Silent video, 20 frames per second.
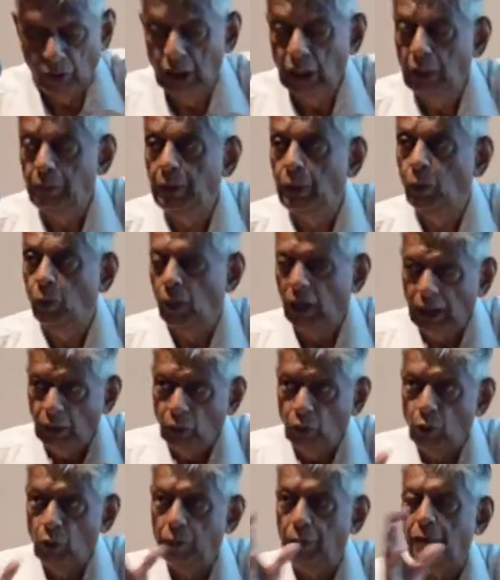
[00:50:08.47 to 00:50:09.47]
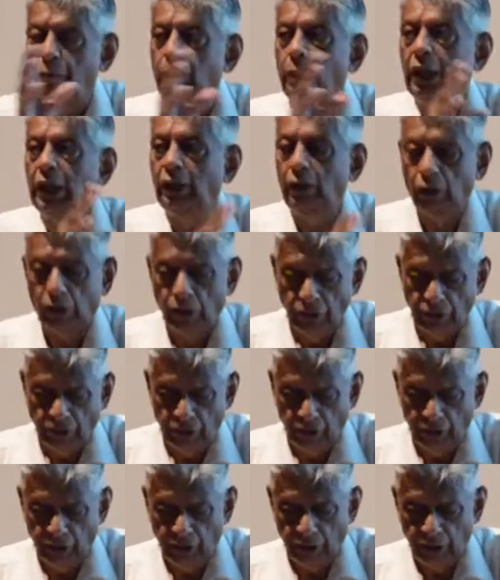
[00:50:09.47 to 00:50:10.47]
there will be one group of bylaws
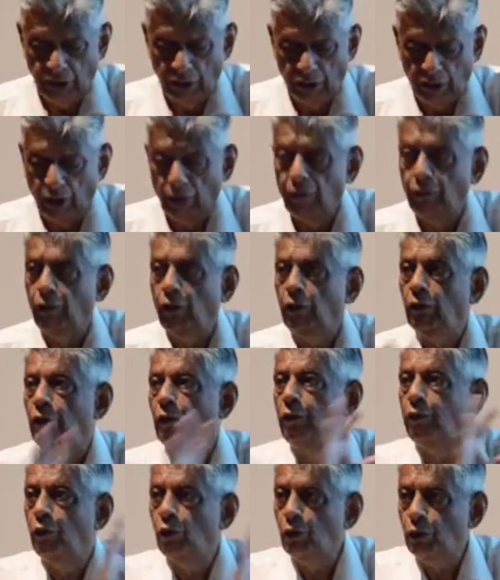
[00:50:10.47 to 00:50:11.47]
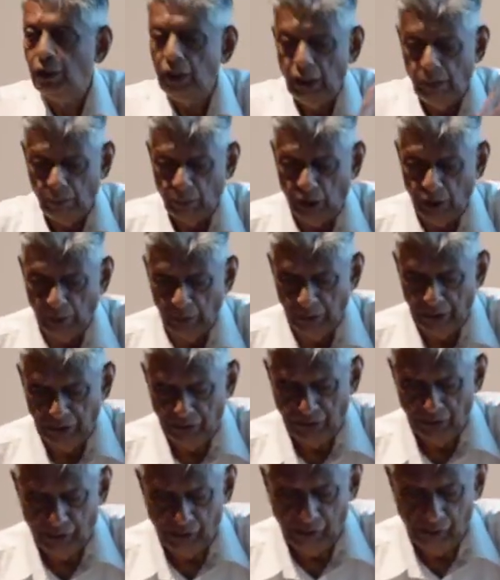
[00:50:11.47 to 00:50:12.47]
for 14
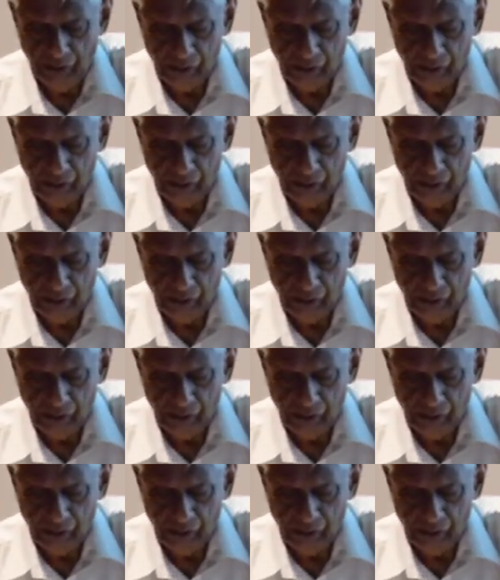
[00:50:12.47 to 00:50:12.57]
monuments.